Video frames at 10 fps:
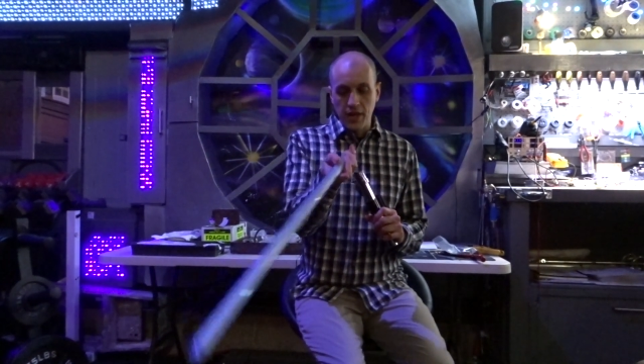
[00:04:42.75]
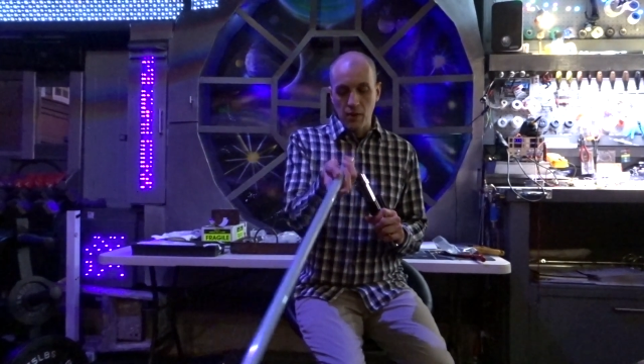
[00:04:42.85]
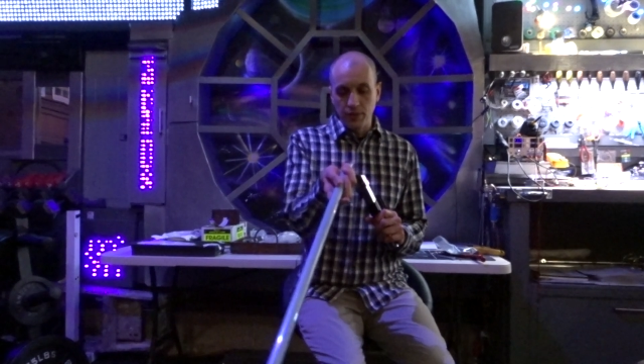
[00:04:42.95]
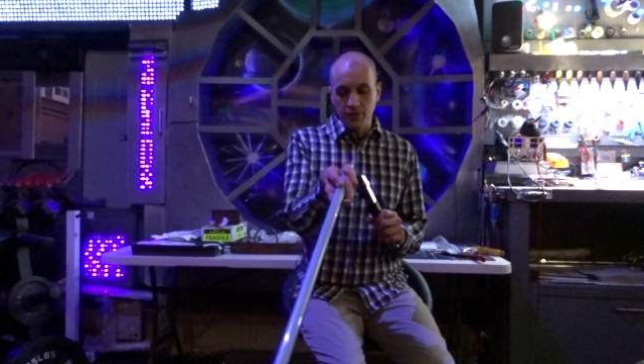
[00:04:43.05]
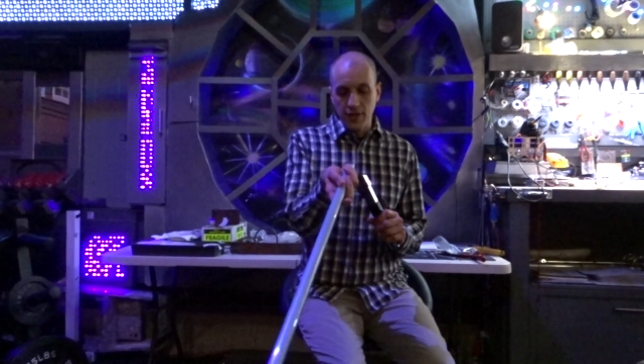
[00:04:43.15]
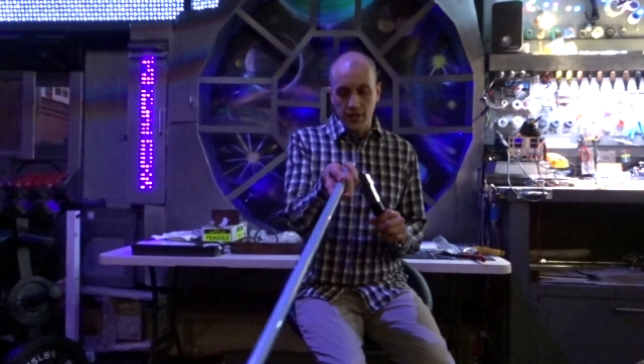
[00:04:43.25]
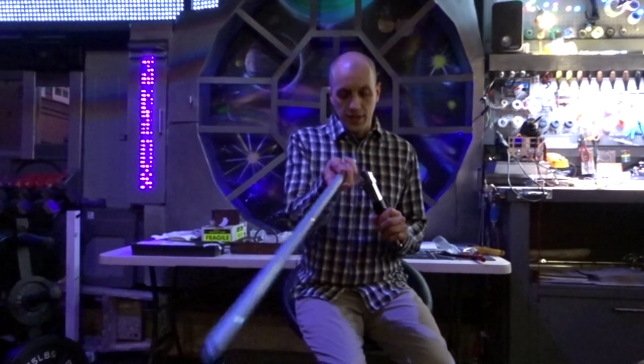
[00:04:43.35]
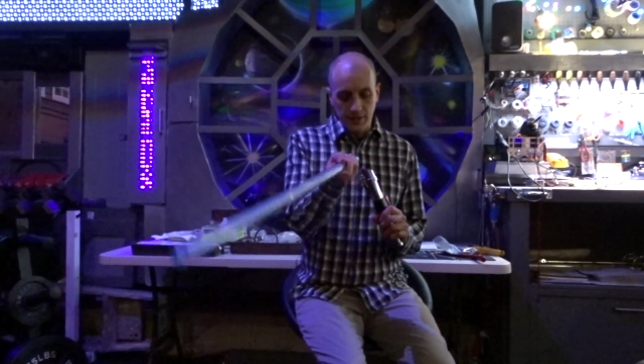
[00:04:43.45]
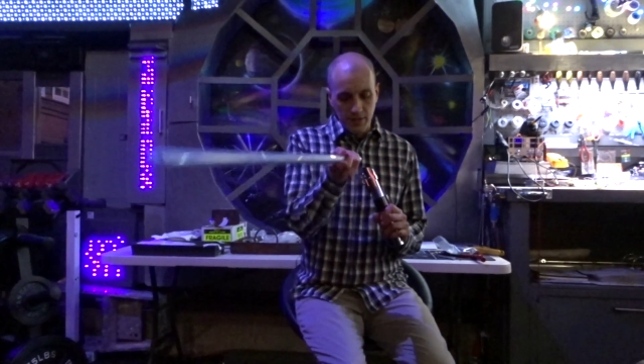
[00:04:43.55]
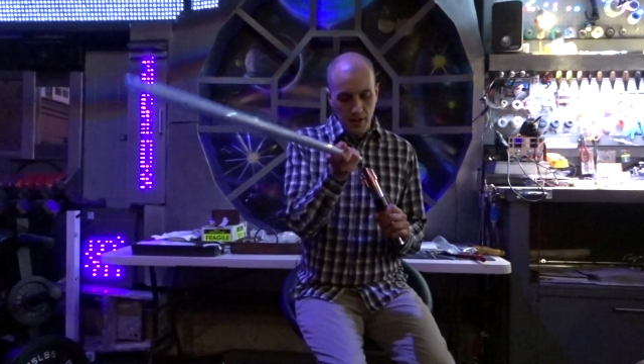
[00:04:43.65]
and I would say
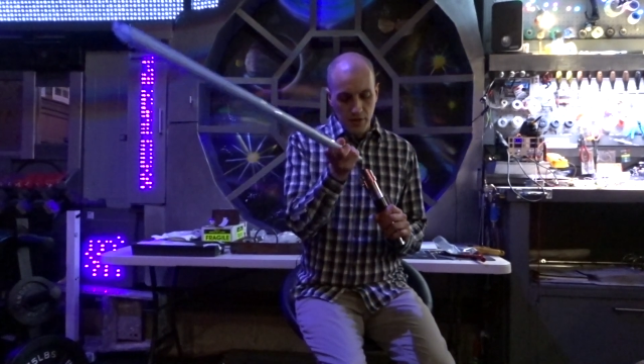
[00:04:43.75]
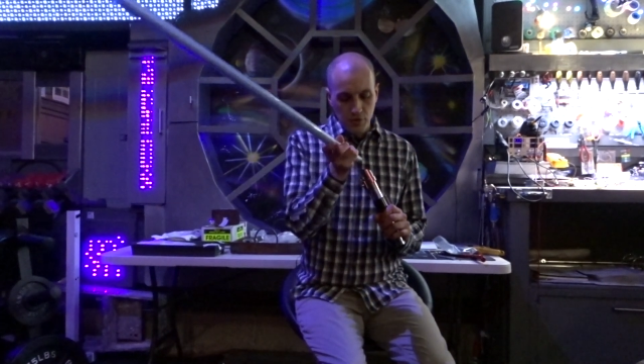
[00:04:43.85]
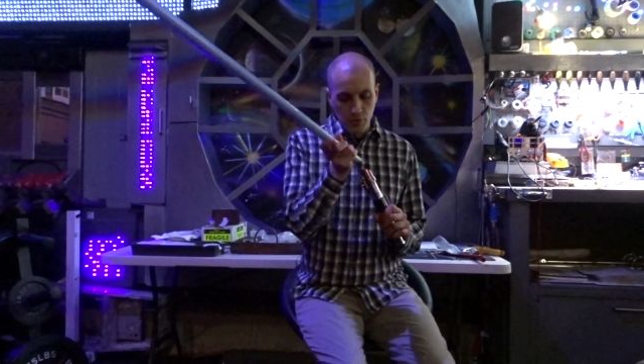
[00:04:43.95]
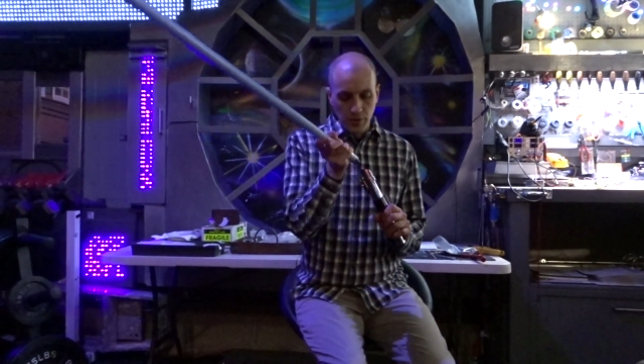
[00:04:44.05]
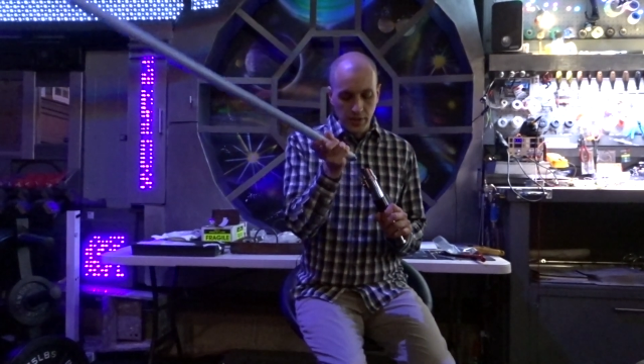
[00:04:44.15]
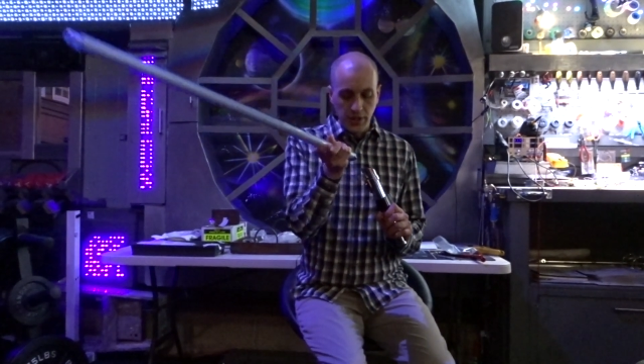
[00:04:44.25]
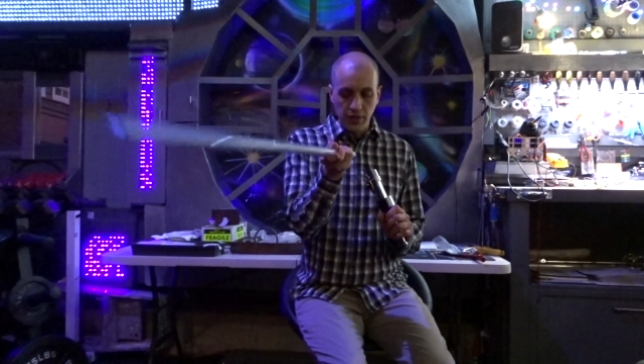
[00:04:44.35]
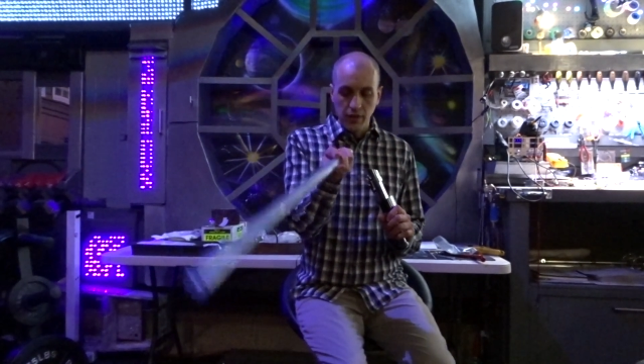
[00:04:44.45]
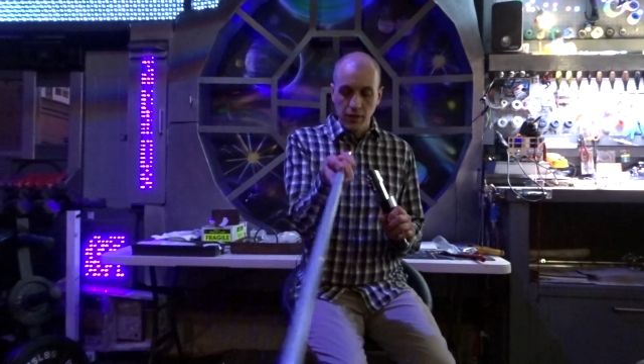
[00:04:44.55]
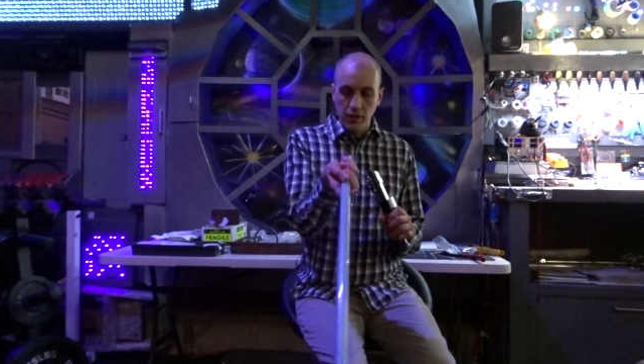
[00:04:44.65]
it's not a
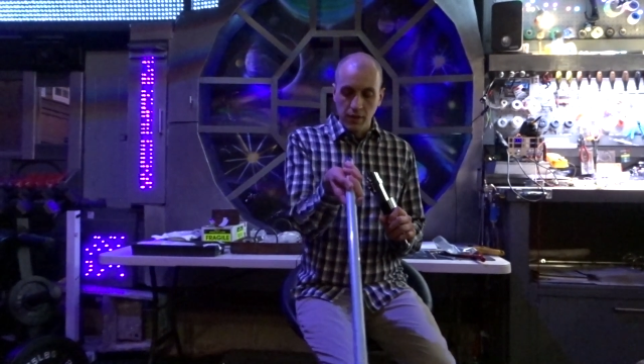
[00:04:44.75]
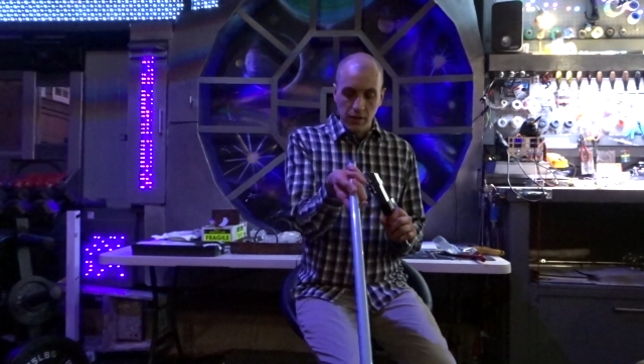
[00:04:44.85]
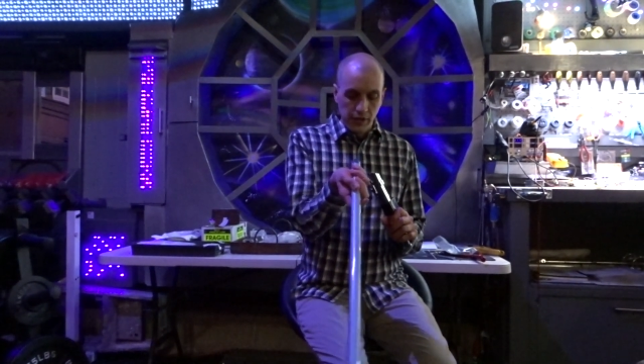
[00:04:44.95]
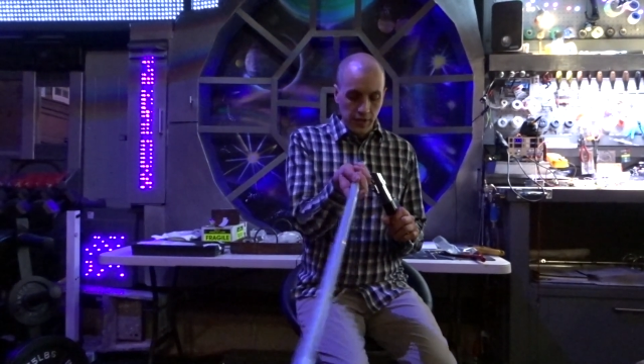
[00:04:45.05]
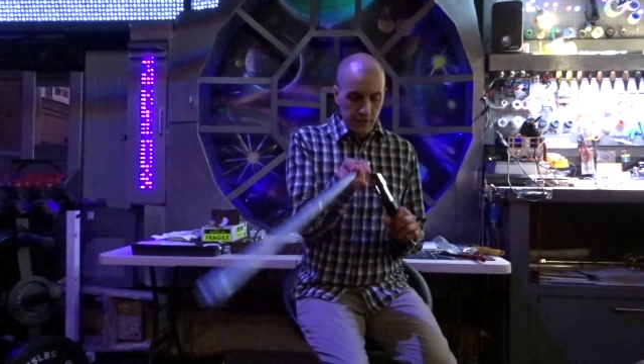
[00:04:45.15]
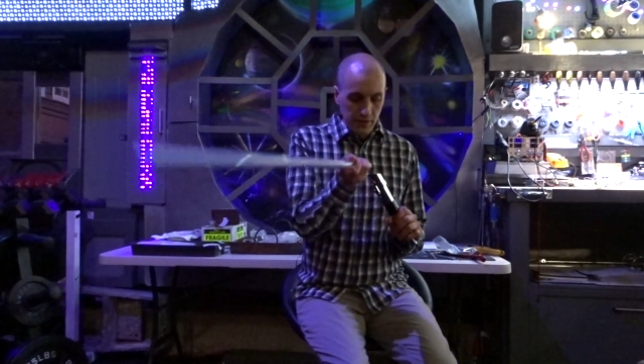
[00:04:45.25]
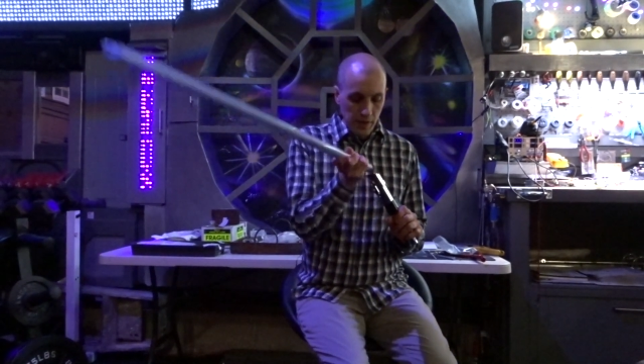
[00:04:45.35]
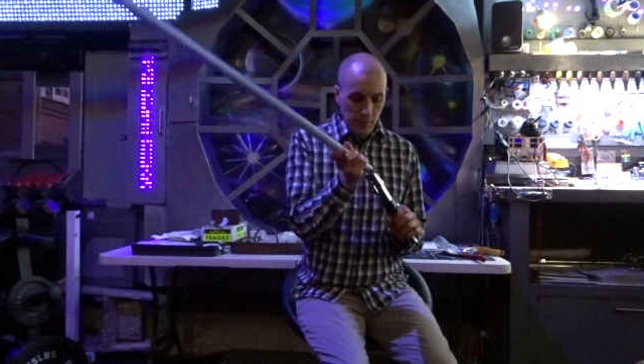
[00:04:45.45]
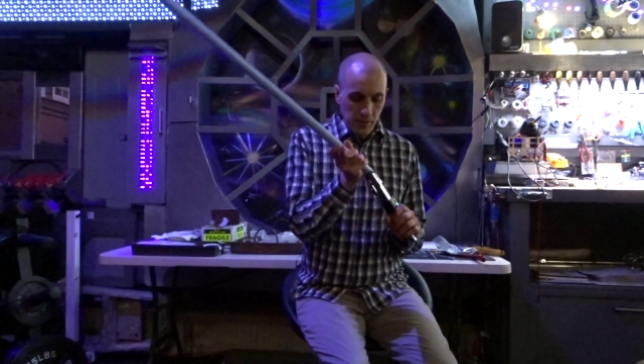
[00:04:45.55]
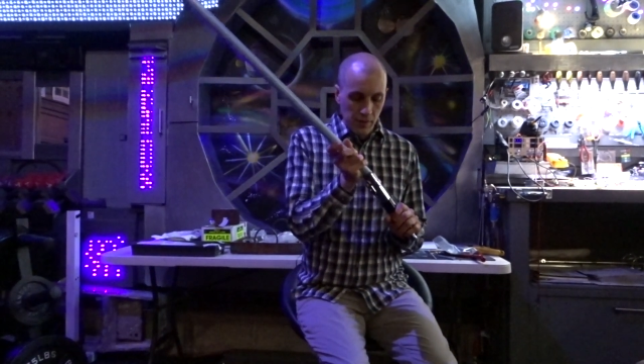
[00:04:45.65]
dueling
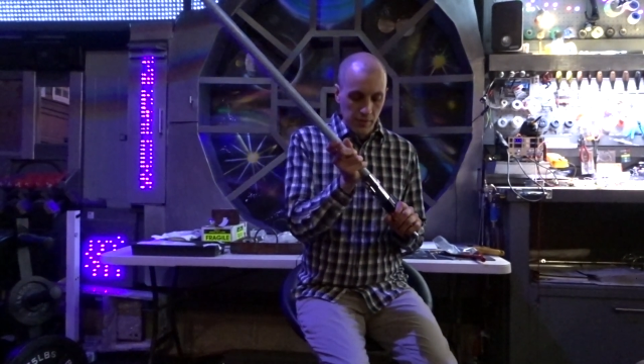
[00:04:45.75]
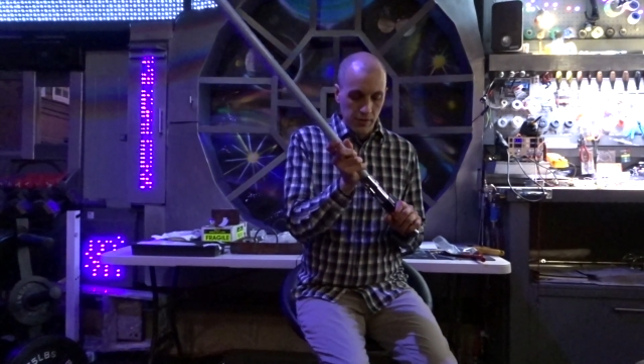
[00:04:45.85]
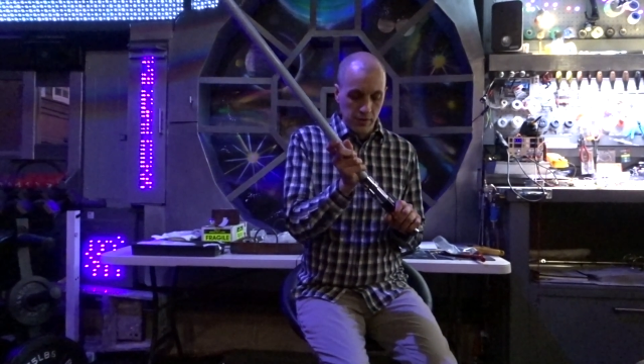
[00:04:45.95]
lightsaber.